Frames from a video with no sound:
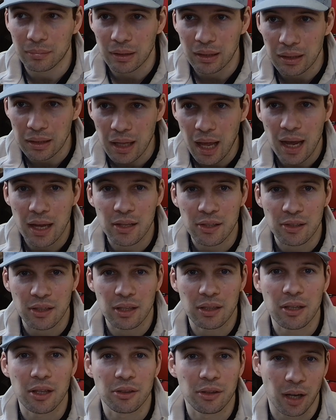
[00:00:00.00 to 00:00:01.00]
lies
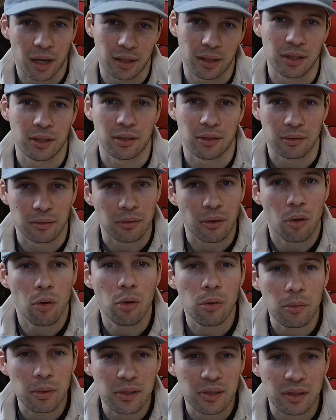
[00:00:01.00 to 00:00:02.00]
in the targeting,
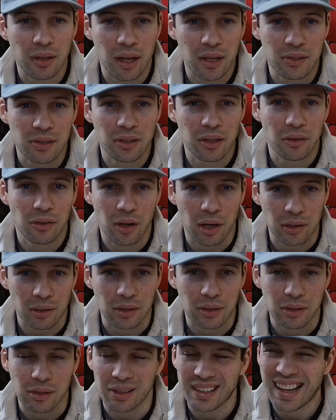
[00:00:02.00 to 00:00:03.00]
always lies in the
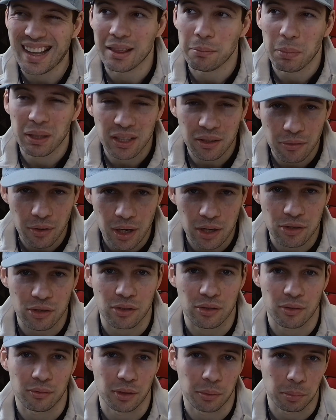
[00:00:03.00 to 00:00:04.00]
targeting and
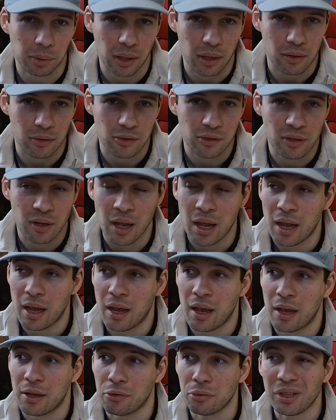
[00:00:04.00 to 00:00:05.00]
motivations of the players.
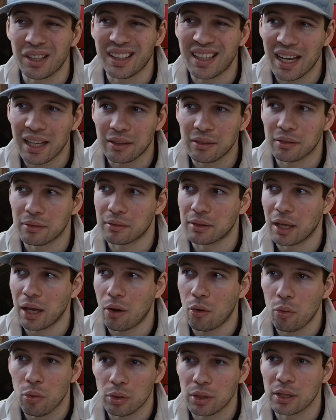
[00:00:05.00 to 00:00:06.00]
You can get the
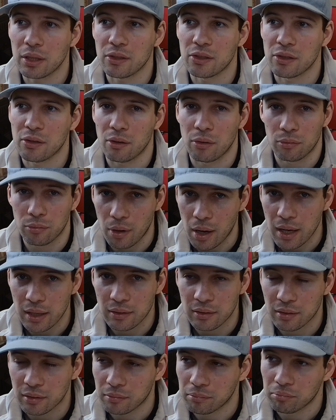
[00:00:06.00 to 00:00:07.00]
audience
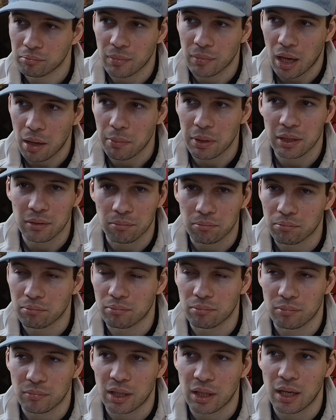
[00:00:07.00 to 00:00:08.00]
right, I mean,
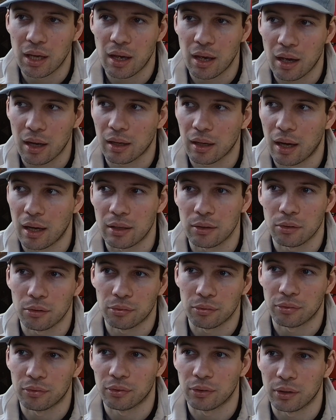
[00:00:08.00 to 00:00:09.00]
their kind of
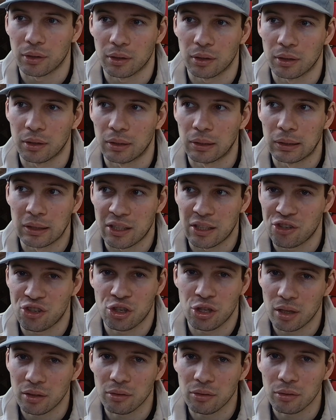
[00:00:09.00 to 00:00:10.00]

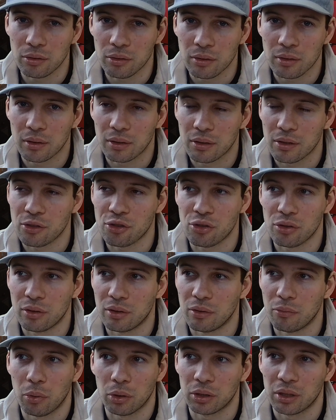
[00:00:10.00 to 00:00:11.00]
genre,
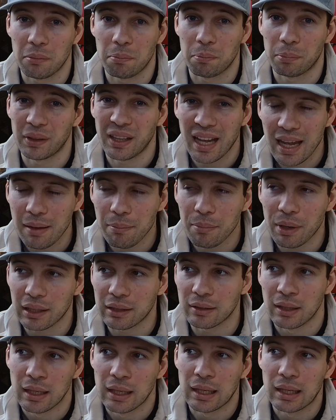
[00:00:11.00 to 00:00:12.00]
what they play,
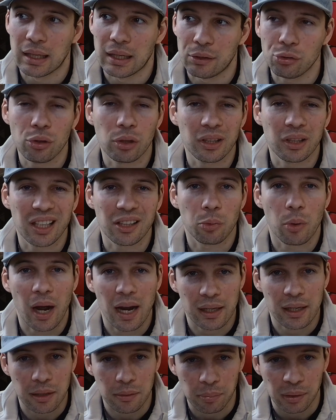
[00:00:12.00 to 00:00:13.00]
but you don't get why
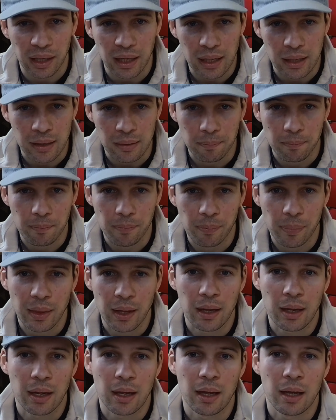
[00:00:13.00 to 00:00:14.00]
they play.
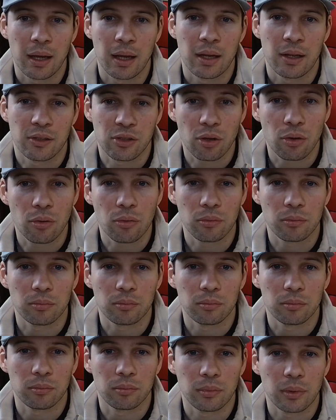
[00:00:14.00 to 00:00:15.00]
So,
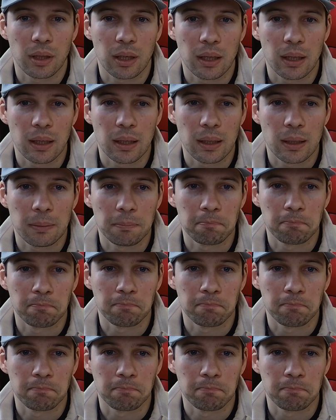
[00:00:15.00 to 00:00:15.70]
don't